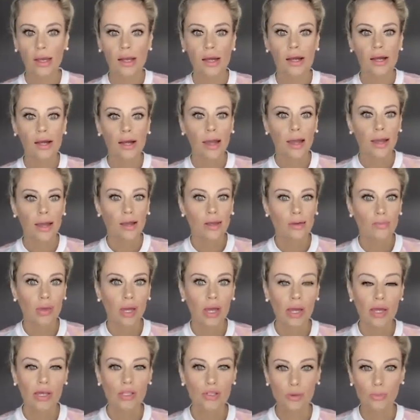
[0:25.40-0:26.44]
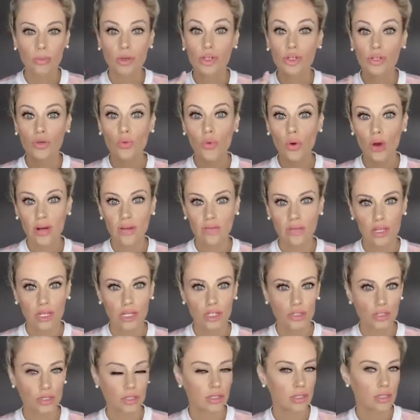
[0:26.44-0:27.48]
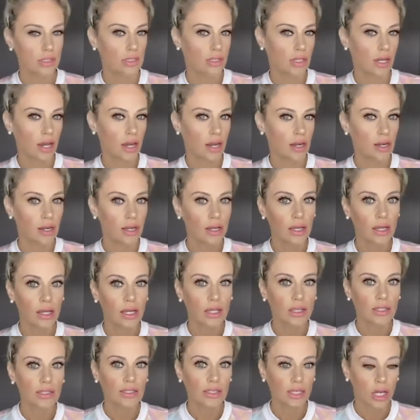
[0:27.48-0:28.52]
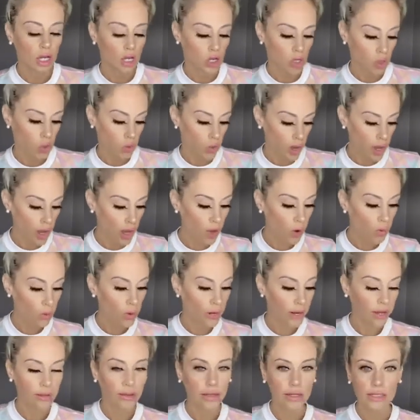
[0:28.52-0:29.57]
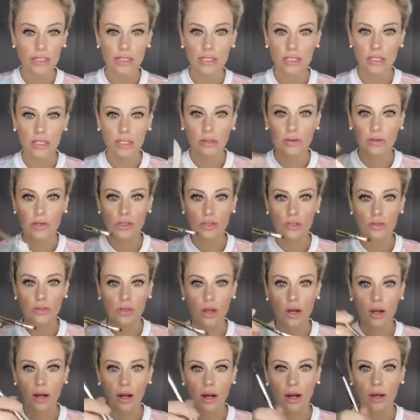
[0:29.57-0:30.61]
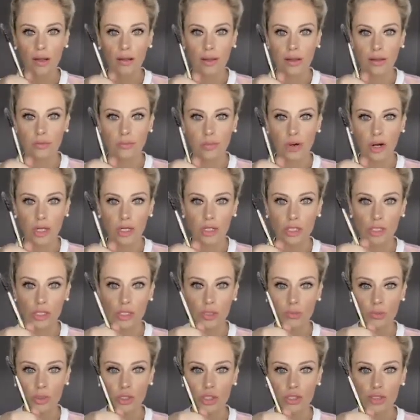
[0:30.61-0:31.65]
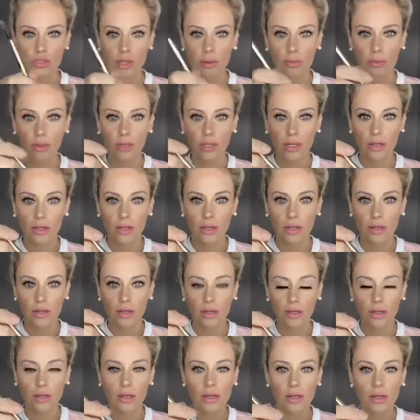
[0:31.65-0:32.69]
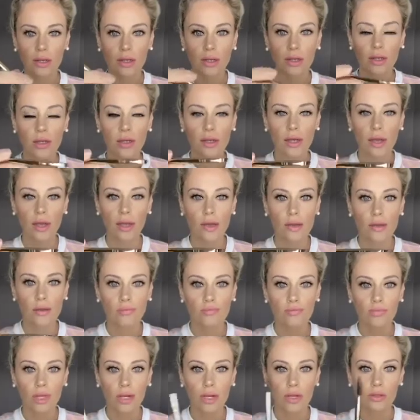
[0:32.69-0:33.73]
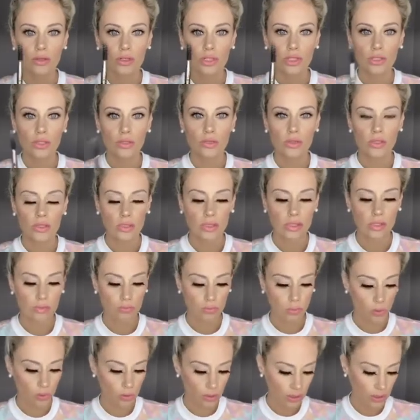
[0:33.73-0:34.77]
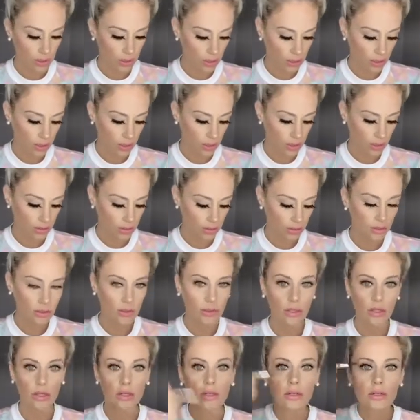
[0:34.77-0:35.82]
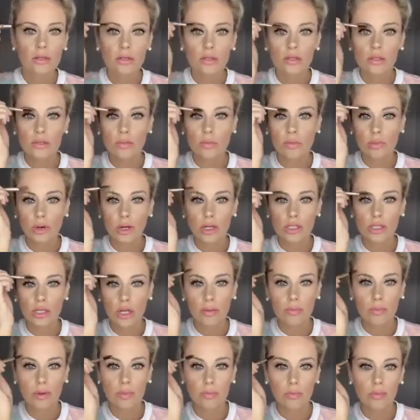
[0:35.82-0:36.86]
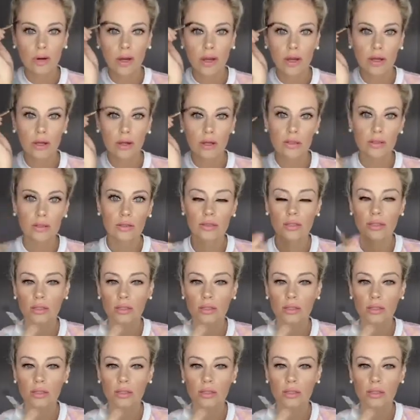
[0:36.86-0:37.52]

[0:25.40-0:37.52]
So I'm going to do one of each on each side. So what I like to do is use our hotline brush, which is double-ended, and I'll just use this spoolie end to brush out my brows.